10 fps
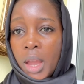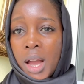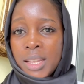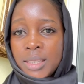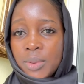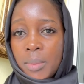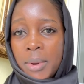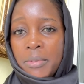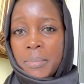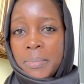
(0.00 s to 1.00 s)
I just got
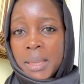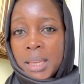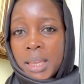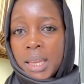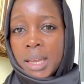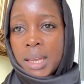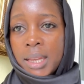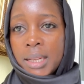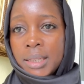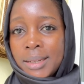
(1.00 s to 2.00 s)
back from picking
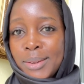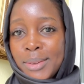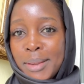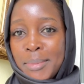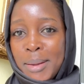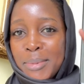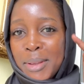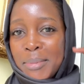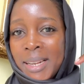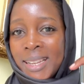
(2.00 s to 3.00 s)
Ihan. I'm looking at
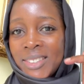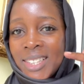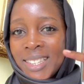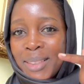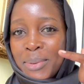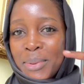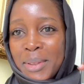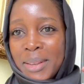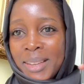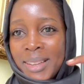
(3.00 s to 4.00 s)
my lashes. I threw the.